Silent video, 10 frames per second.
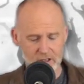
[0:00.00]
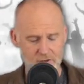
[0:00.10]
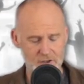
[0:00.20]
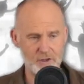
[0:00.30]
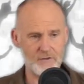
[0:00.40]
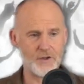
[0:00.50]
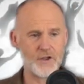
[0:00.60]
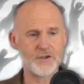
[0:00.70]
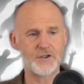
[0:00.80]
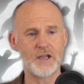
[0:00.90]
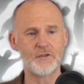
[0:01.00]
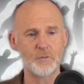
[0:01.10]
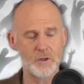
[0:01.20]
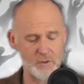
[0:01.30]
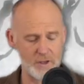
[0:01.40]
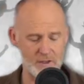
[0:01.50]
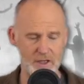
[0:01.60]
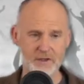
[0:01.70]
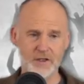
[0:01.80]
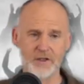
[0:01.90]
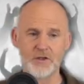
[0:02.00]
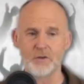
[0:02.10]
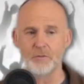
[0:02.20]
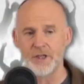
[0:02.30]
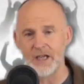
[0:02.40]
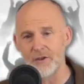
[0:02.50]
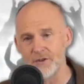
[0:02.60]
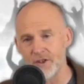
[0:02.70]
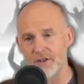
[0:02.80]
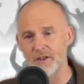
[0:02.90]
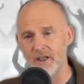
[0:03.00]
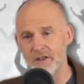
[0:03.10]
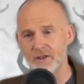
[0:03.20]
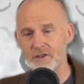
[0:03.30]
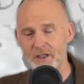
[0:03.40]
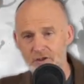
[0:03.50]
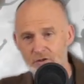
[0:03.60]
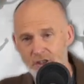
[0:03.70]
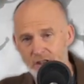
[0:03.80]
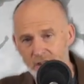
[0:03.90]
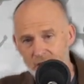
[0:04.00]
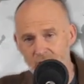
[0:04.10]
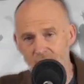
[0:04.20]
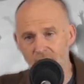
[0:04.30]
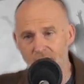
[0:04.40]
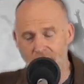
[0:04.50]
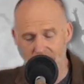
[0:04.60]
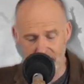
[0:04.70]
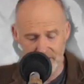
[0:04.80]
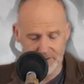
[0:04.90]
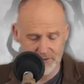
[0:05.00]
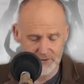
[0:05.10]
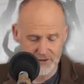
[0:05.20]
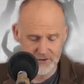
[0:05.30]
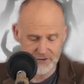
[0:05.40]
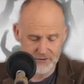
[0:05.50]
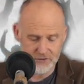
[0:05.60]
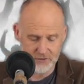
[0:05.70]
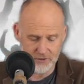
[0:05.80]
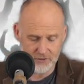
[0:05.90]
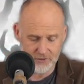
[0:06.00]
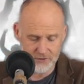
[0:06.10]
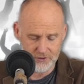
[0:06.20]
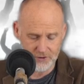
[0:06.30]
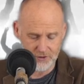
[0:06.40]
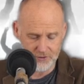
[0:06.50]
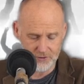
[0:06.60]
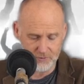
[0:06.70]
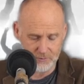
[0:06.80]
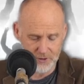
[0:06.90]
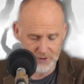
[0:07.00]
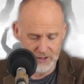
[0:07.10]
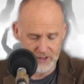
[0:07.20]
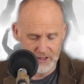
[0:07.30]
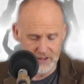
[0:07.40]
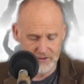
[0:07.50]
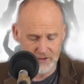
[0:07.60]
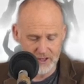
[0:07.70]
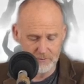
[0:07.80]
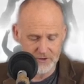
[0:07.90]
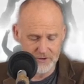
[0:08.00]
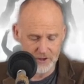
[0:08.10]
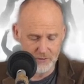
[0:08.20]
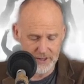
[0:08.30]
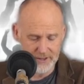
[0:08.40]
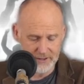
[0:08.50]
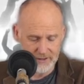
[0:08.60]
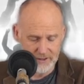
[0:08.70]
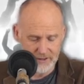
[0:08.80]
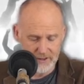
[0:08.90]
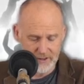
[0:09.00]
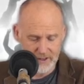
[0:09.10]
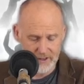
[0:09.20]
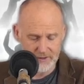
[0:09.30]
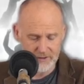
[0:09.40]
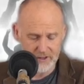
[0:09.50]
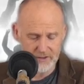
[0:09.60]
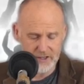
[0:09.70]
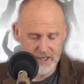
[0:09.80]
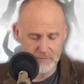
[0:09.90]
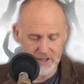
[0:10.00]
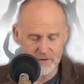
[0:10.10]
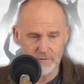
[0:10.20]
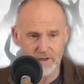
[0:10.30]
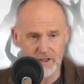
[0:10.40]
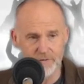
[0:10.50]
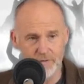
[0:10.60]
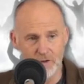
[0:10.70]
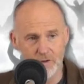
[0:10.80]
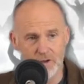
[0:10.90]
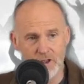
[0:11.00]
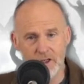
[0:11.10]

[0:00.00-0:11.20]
So in verse 7, we realize that there's somebody else in, in the sanctuary here. And this certain somebody, his name is Doeg, and his name means fearful.